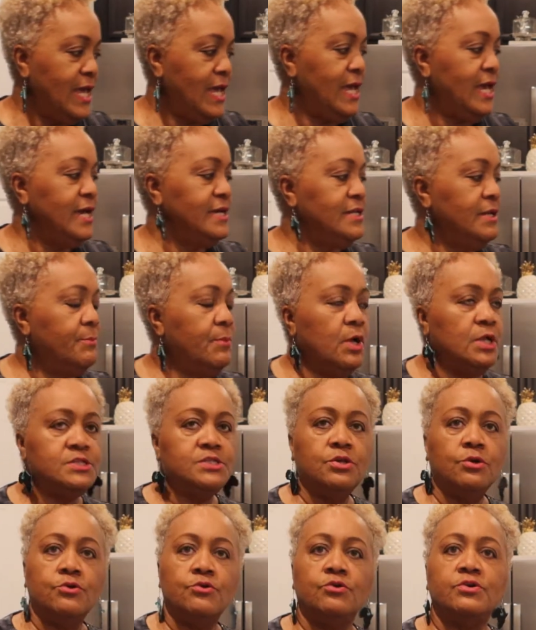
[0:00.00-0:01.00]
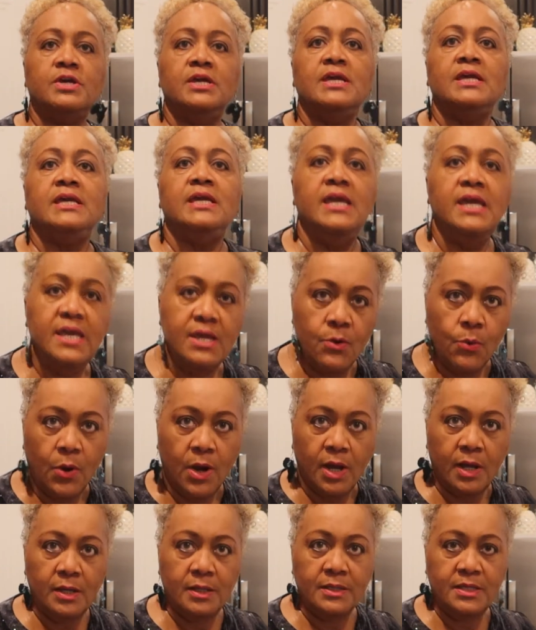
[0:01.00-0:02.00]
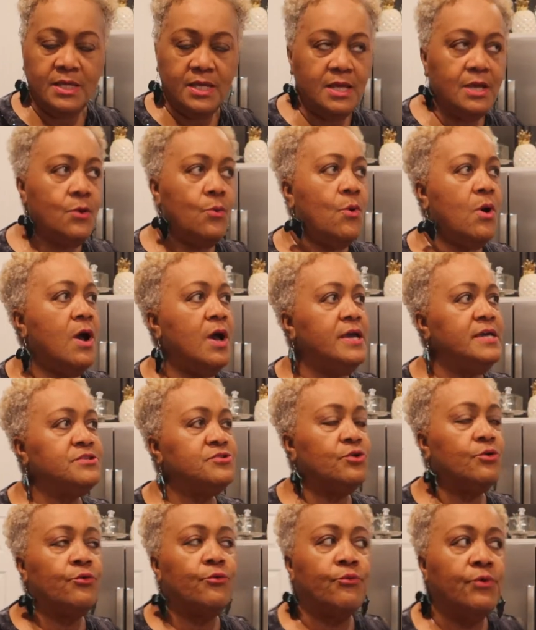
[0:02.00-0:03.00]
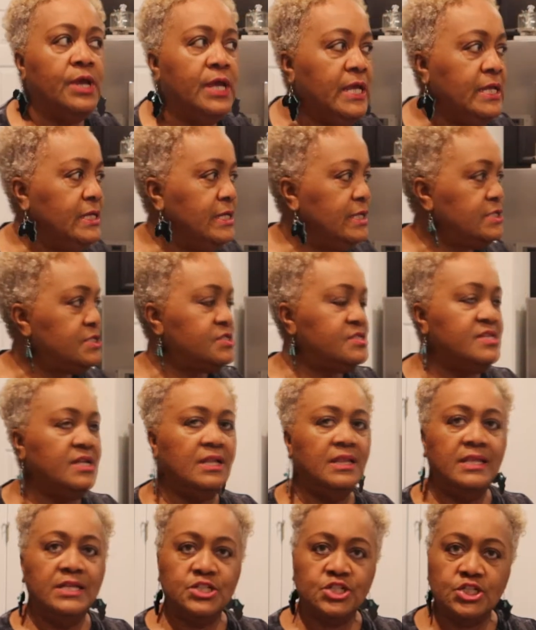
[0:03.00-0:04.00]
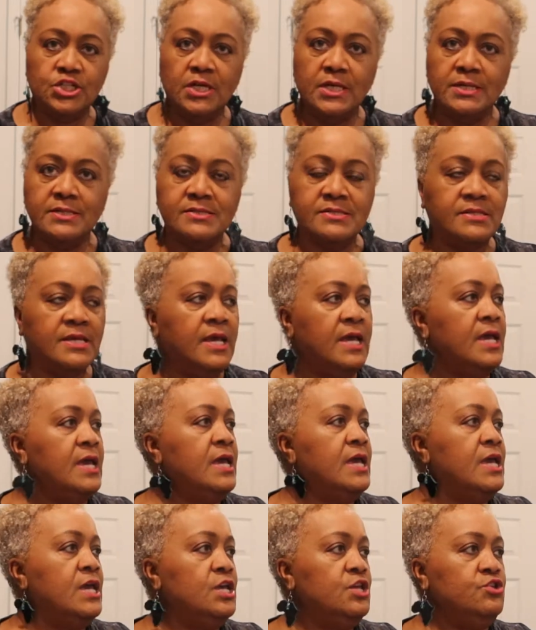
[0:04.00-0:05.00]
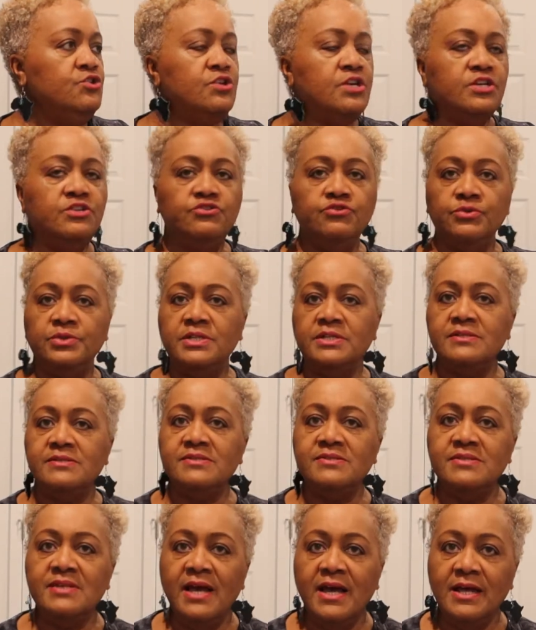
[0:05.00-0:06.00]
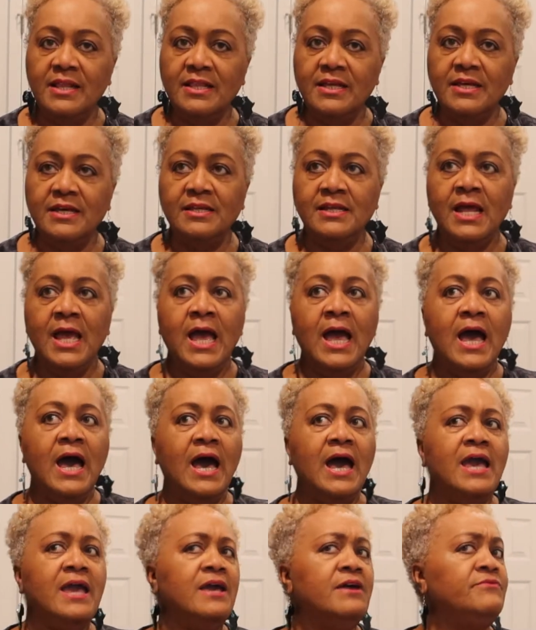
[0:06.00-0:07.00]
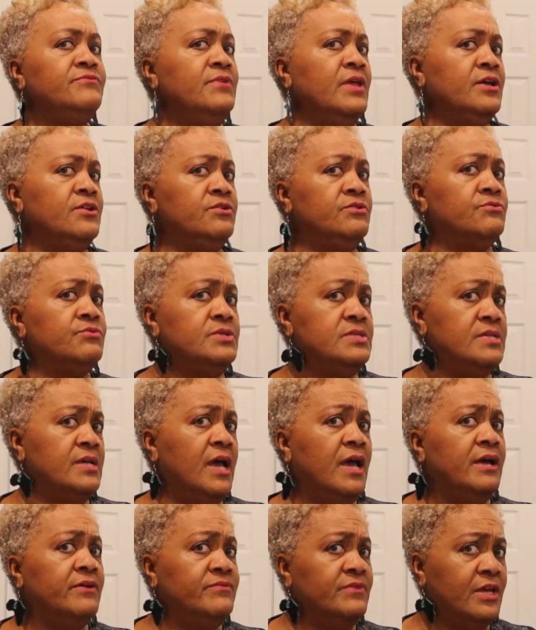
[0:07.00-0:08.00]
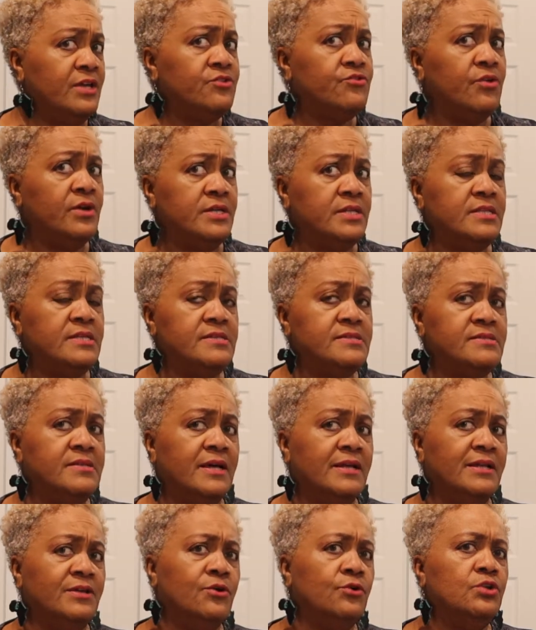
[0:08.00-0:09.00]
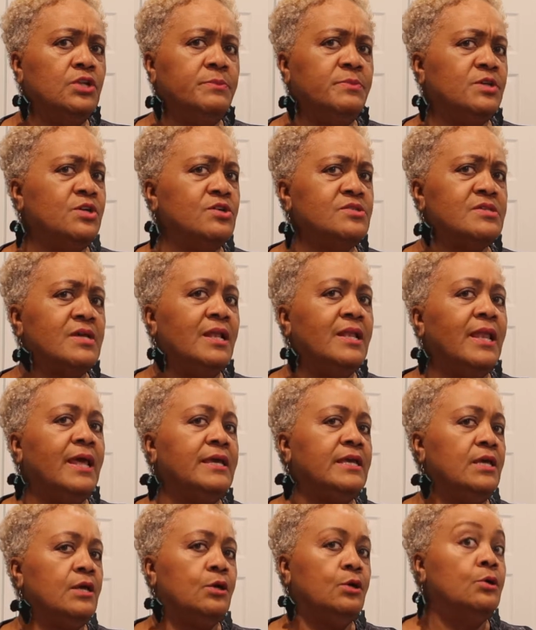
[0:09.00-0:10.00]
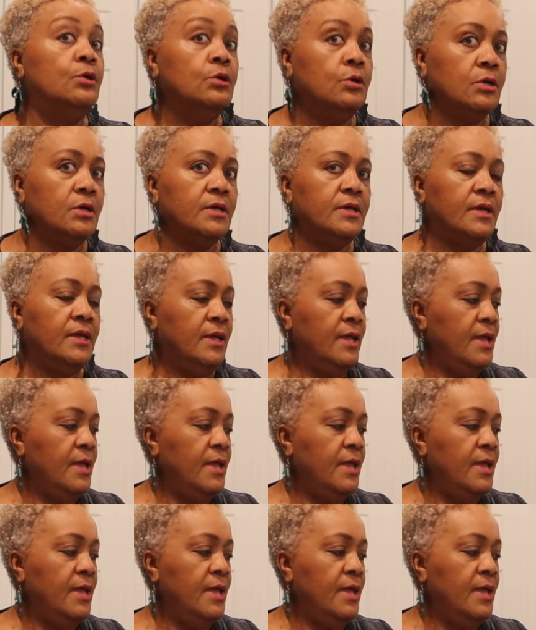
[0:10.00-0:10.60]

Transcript: And I'm also cooking quinoa. Quinoa is a grain. It's delicious. You can do it in salad. I have not tried it in salad, only because I like it cooked.